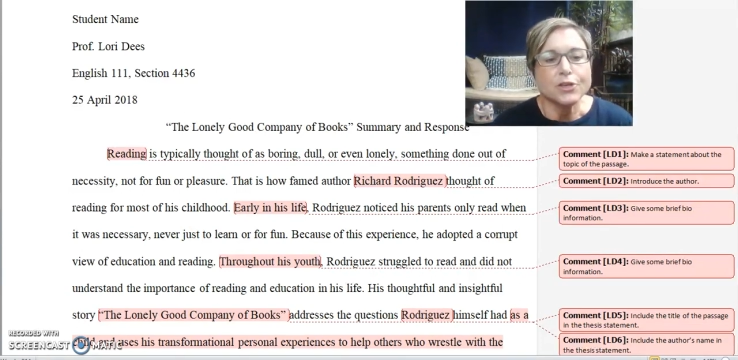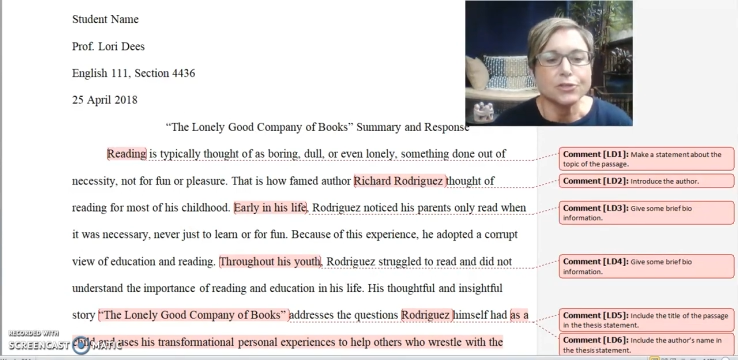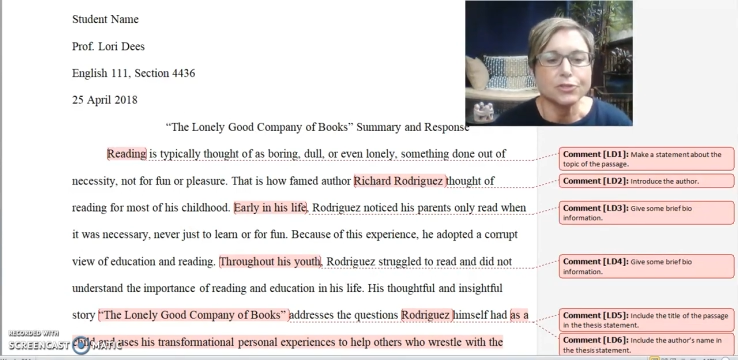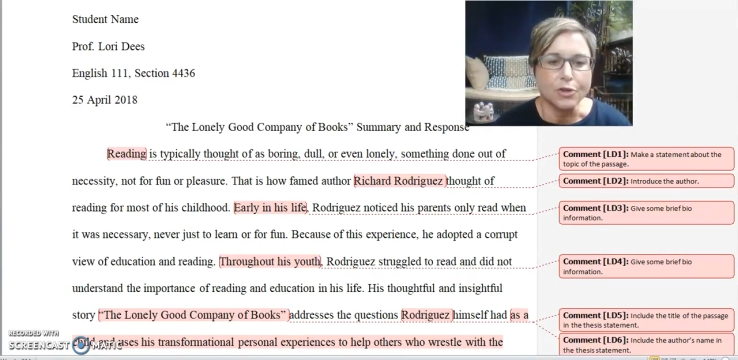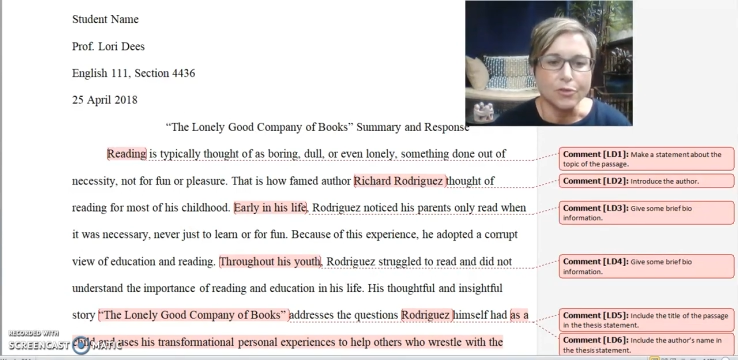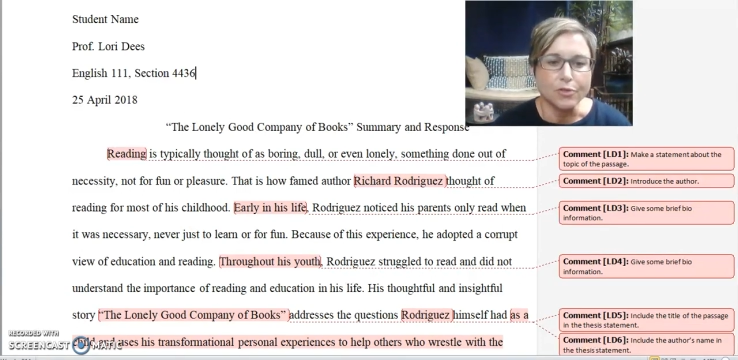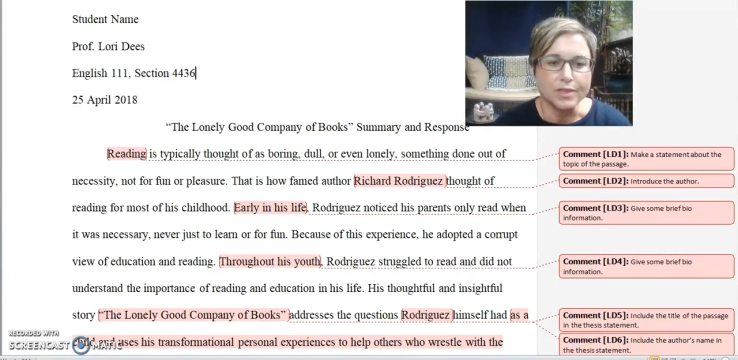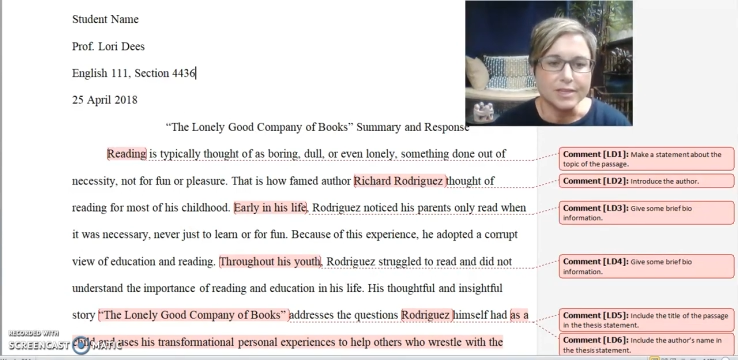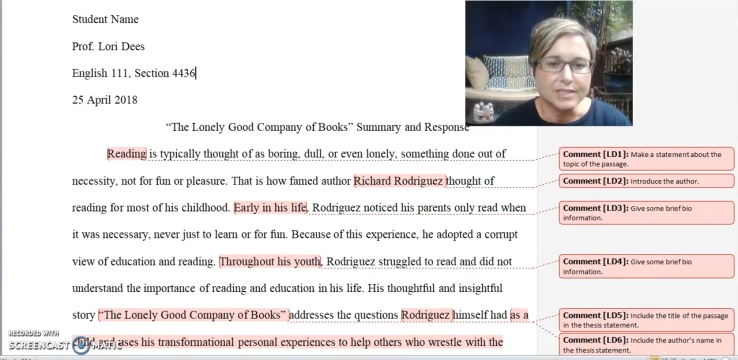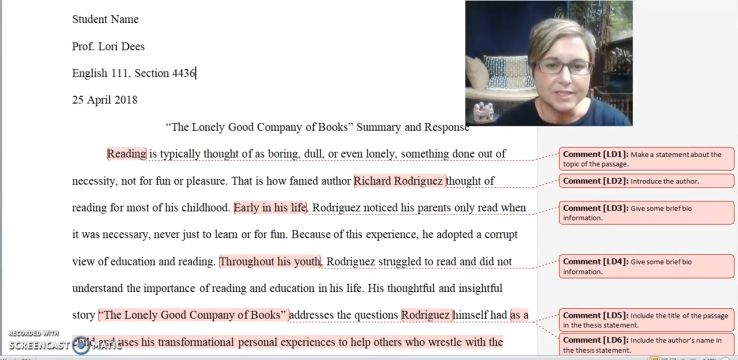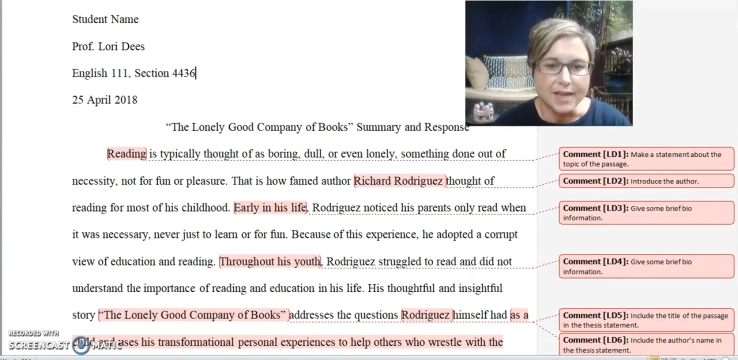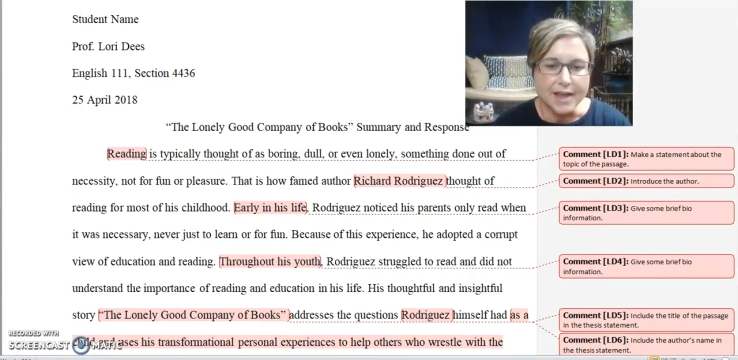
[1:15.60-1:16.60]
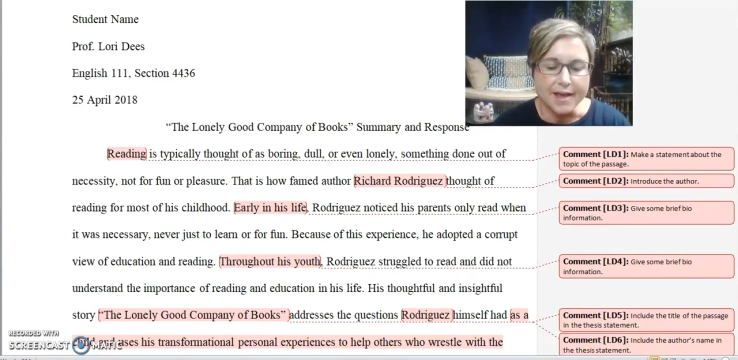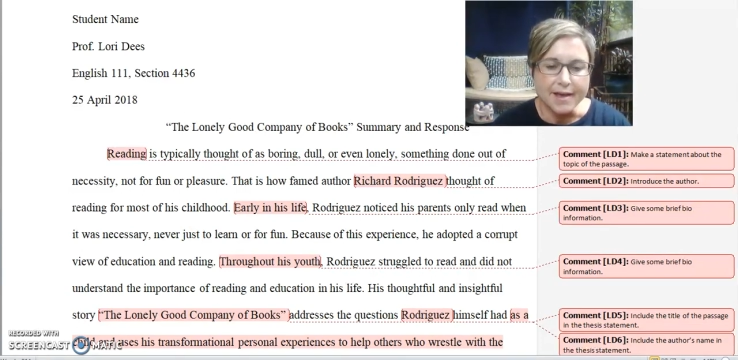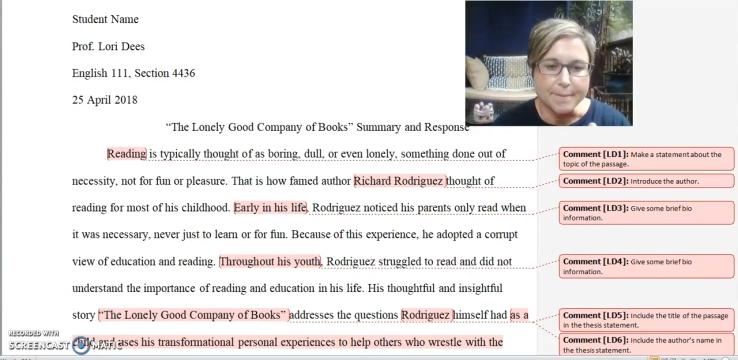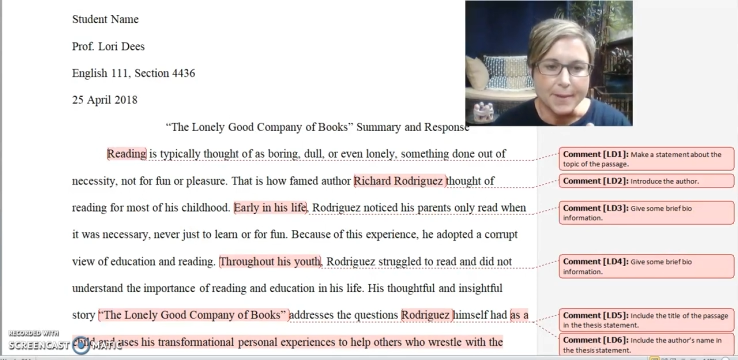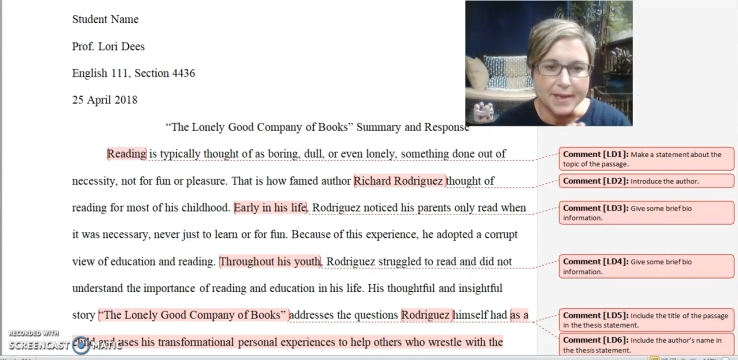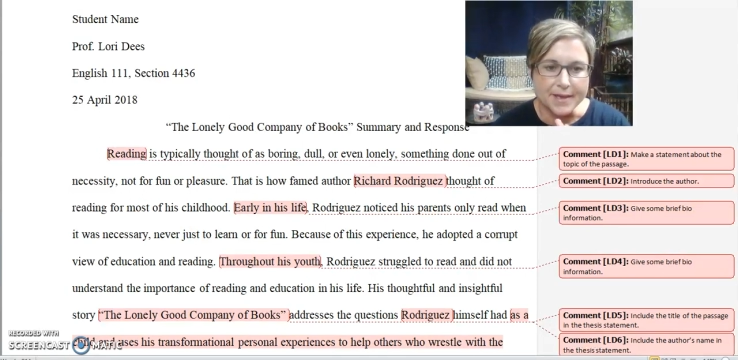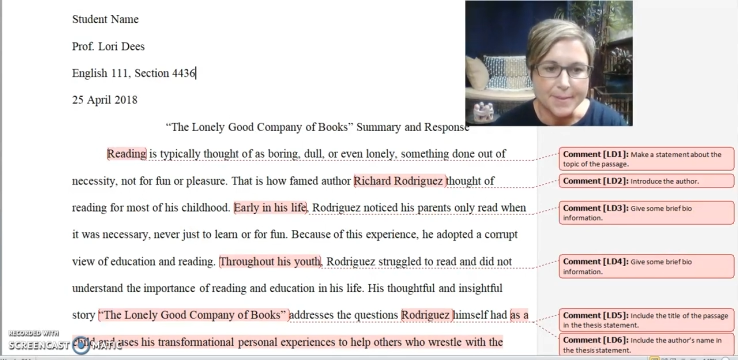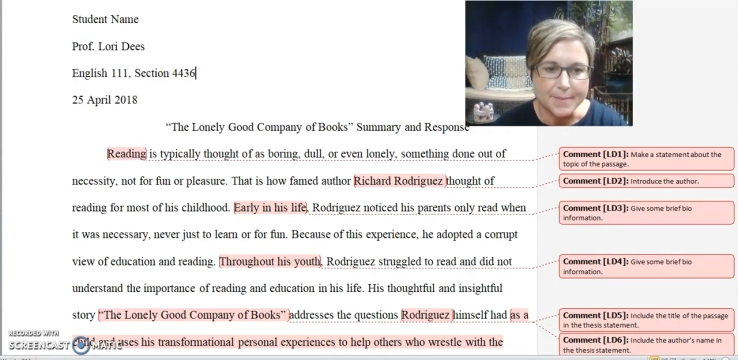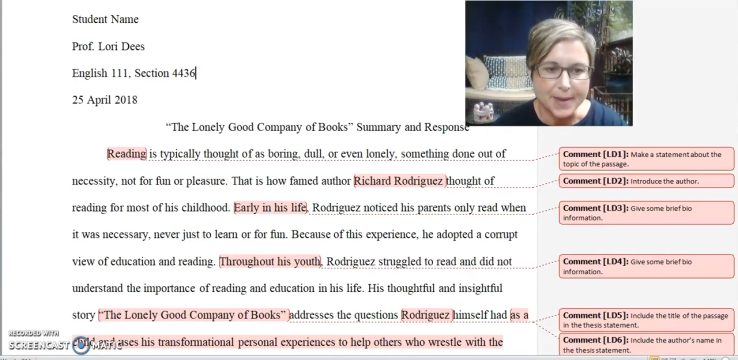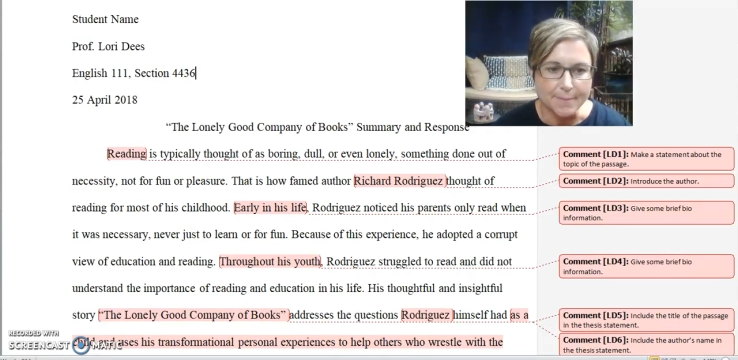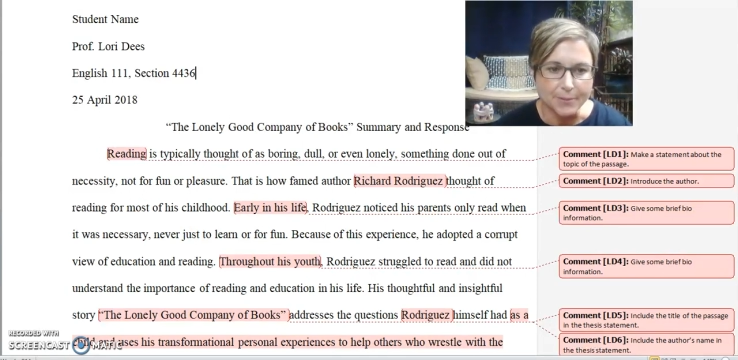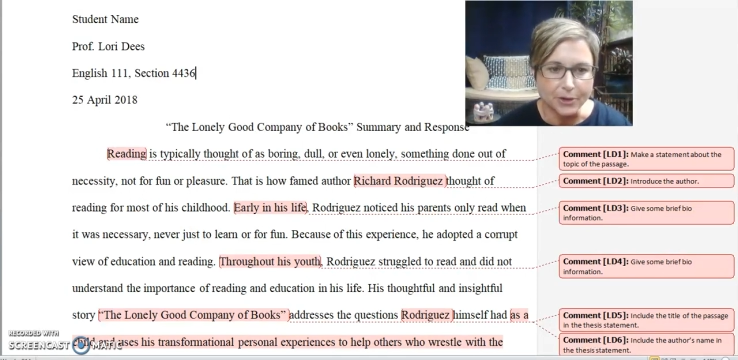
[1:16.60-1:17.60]
So this
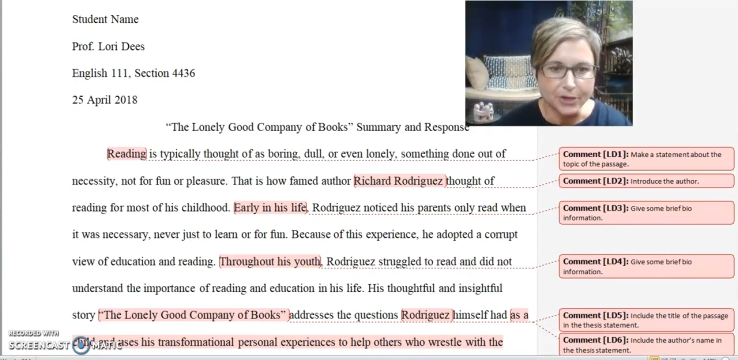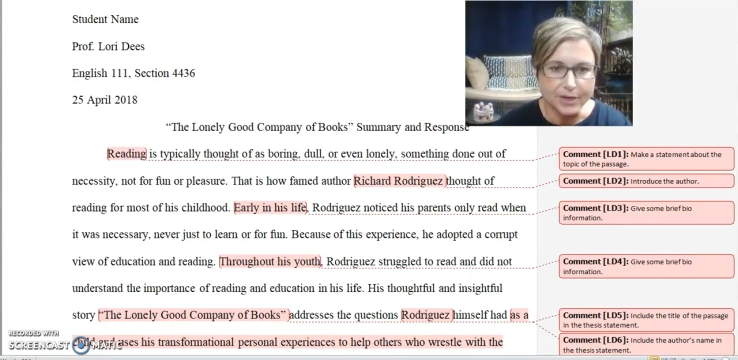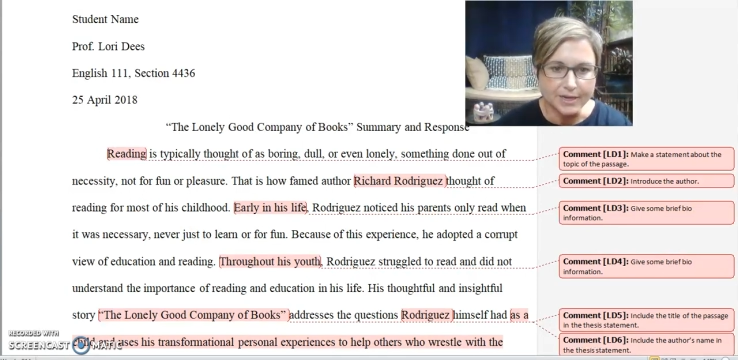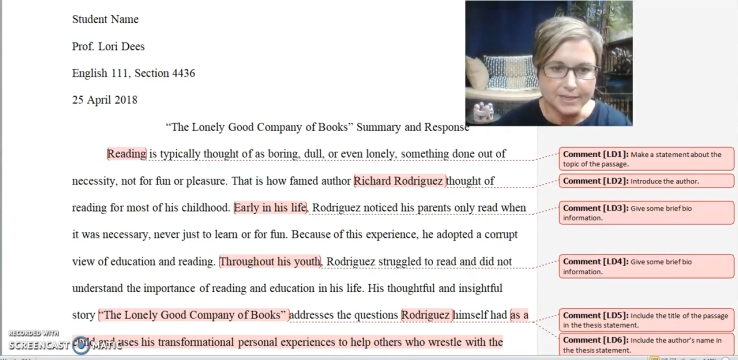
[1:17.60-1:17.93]
paper